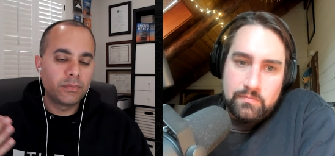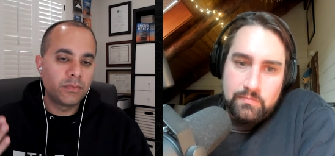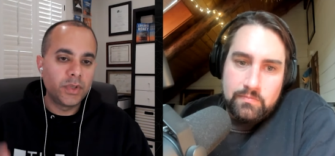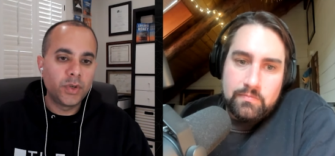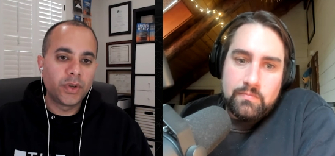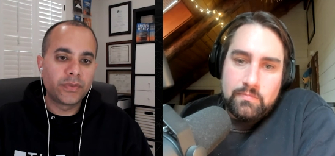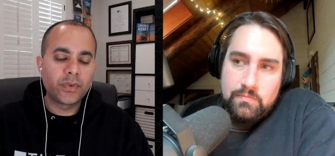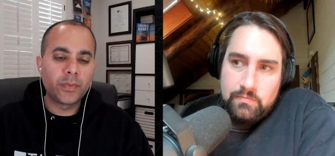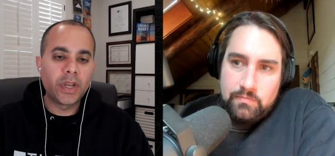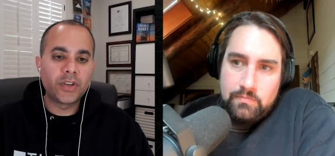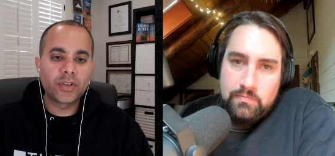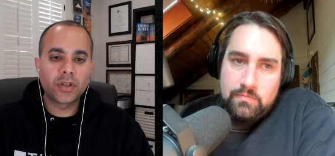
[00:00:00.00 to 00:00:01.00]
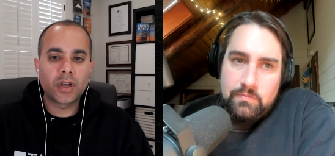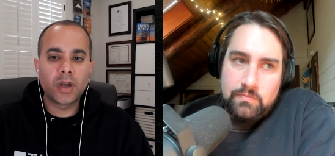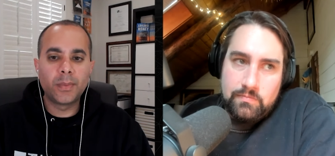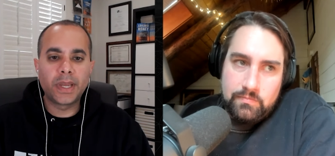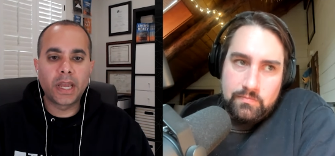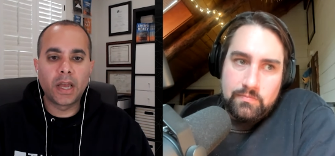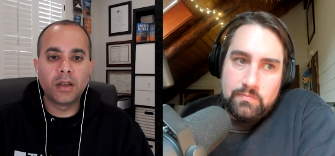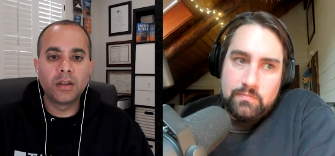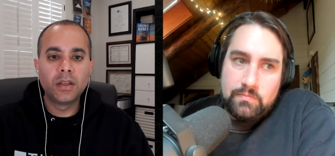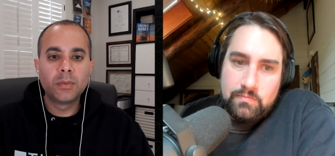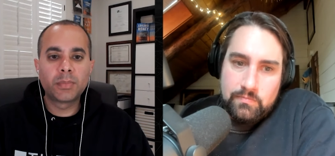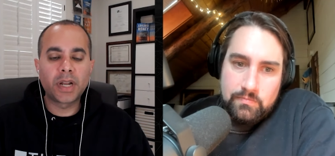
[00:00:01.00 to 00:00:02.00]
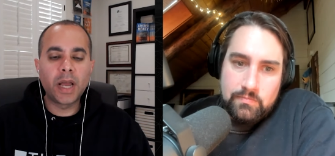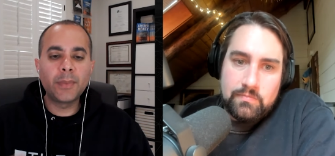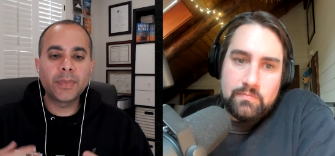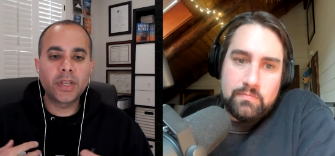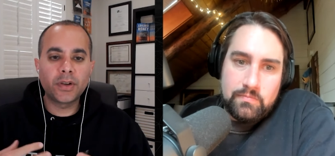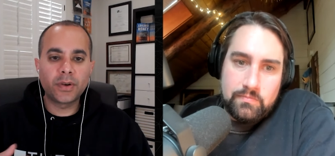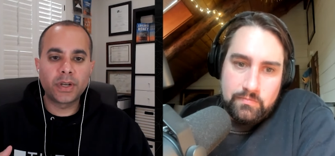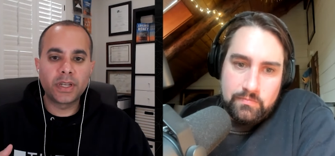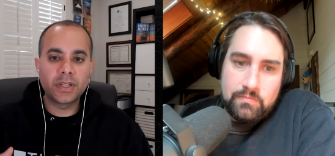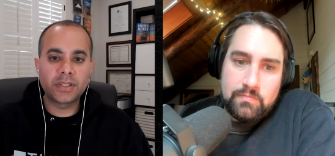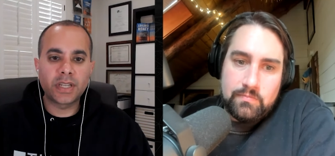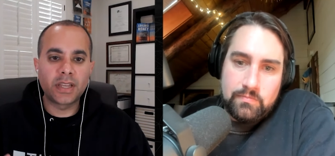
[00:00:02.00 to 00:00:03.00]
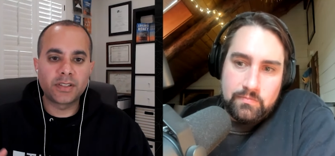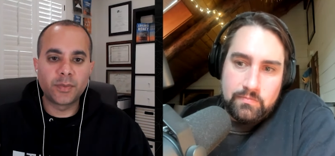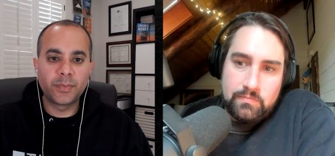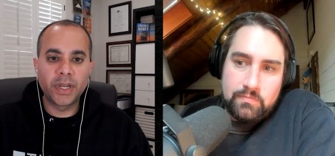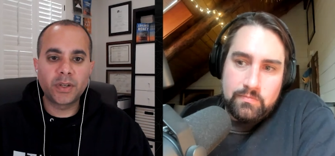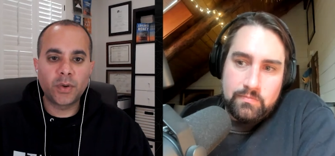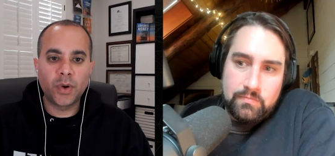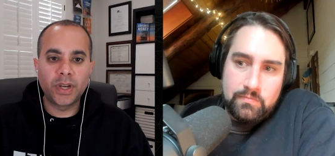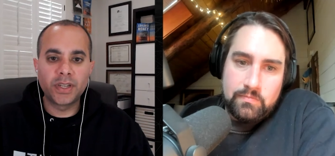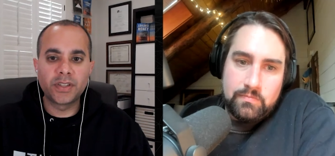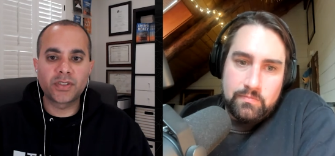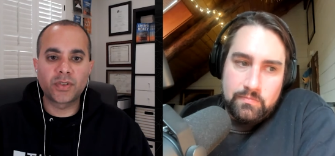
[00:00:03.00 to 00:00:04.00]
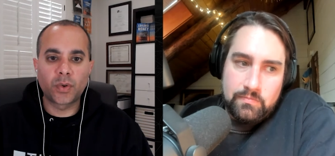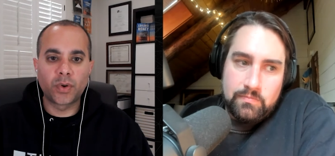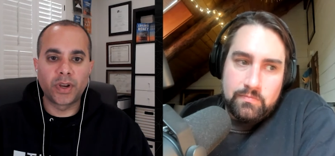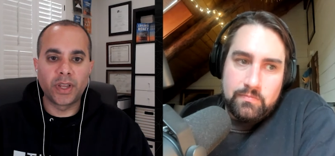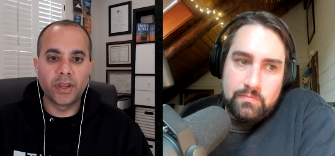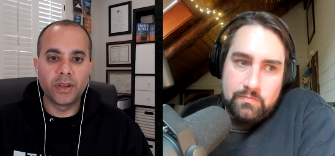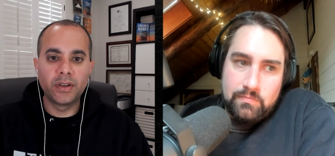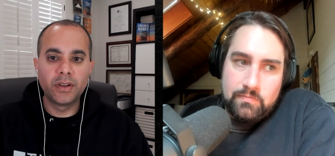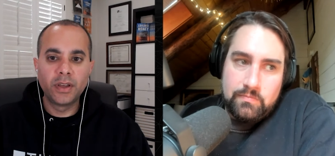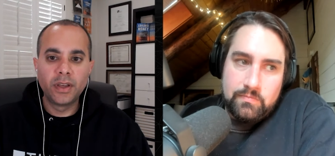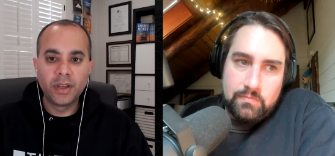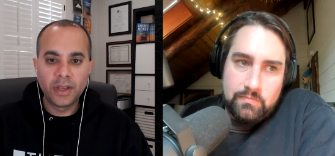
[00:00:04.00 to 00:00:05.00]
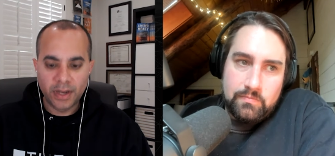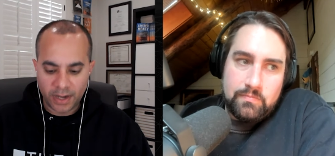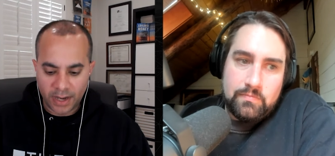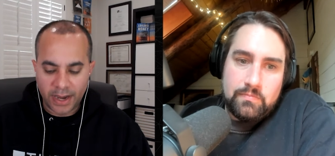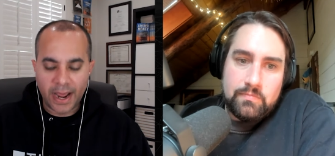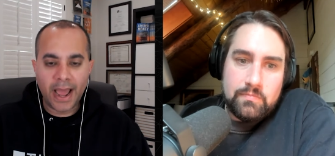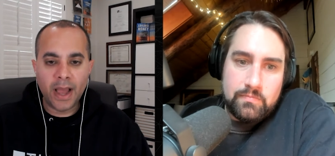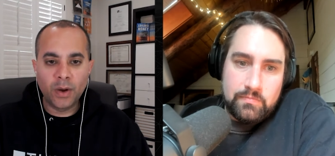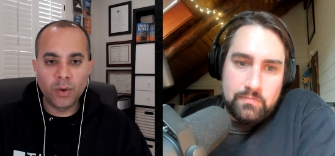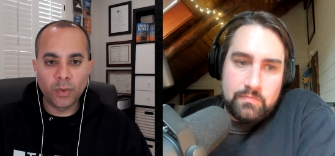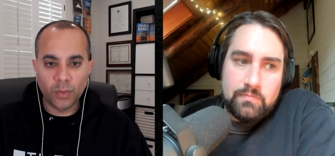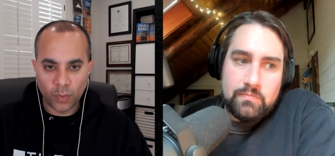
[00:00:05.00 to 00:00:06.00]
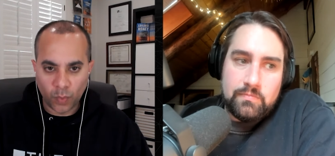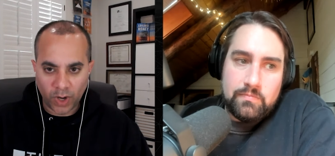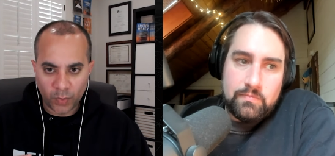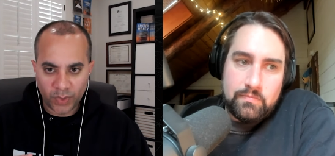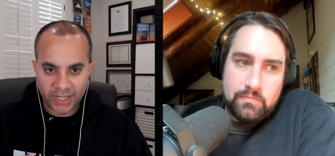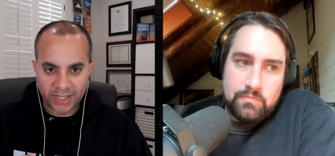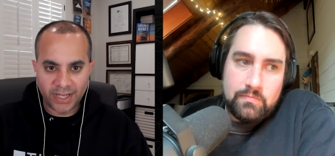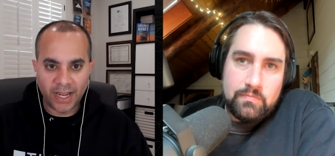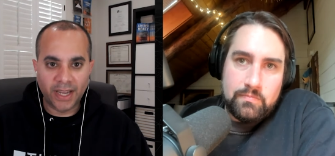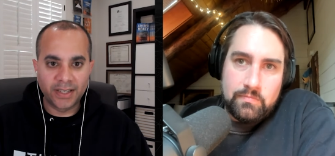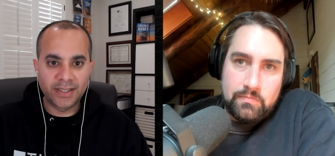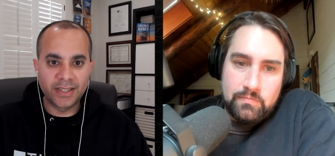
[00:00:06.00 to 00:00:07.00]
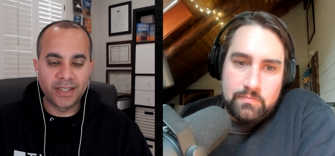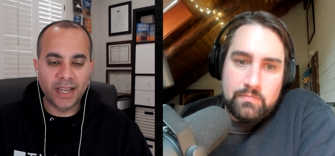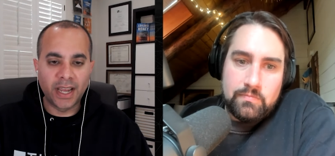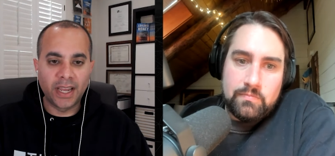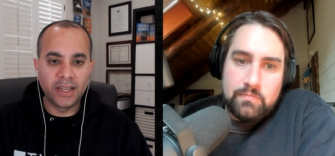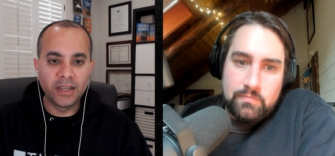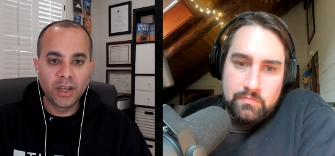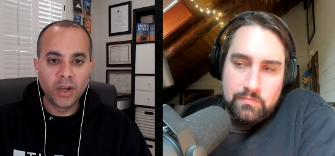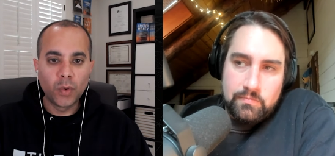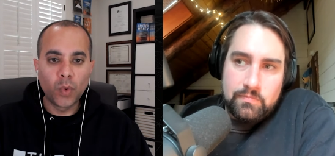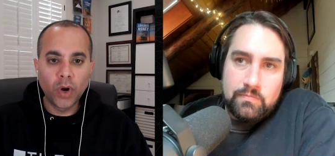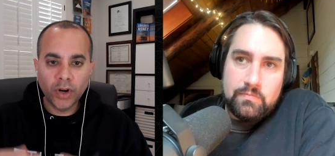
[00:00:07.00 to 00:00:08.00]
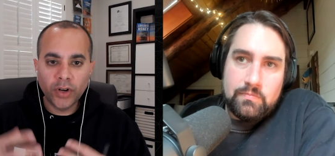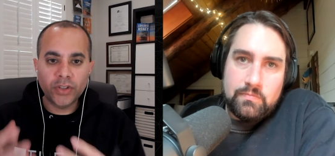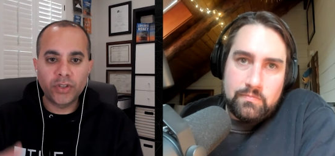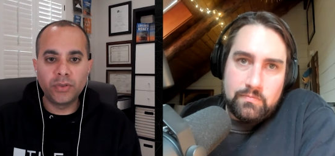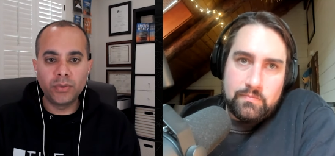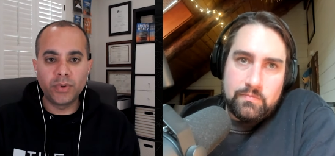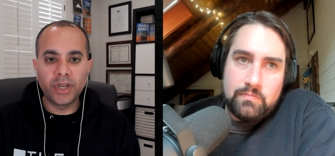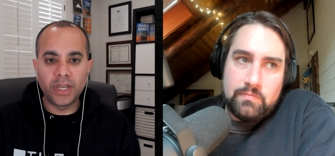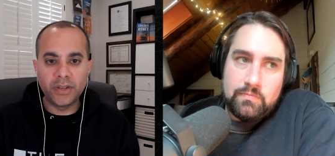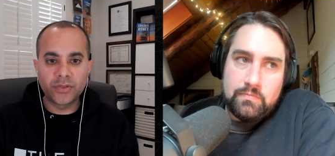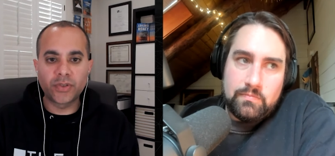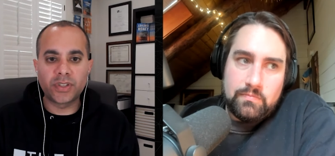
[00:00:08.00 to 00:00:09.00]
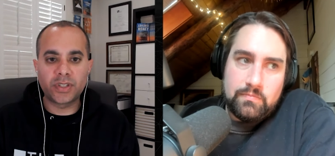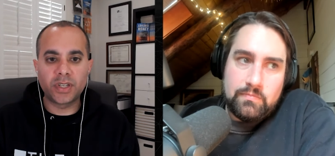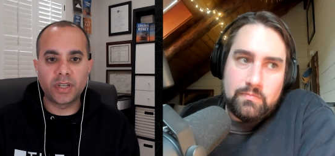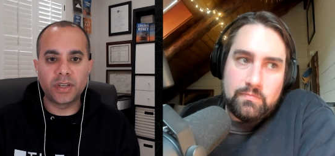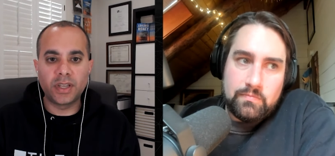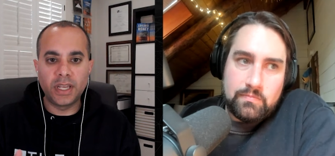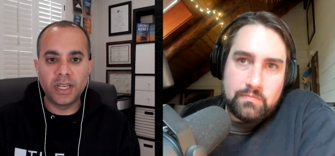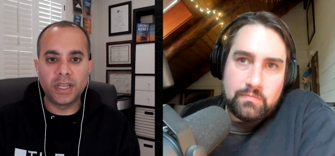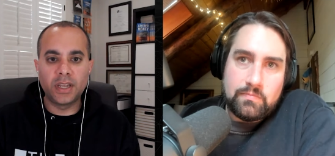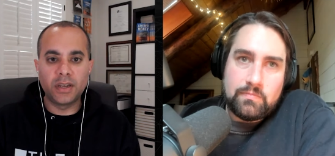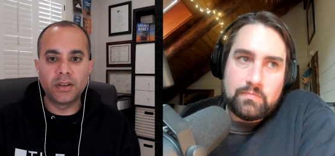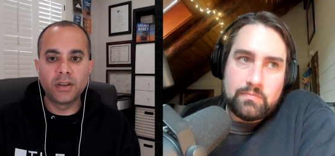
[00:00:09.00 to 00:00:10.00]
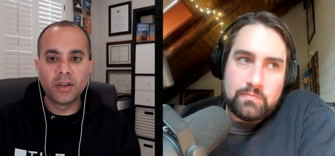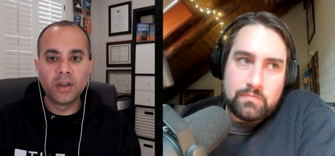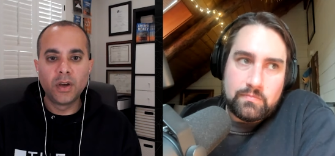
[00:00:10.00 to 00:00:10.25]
Speaker 1: new information coming out, but I'm curious as a Bitcoin historian, now where we stand today, what are you interested in?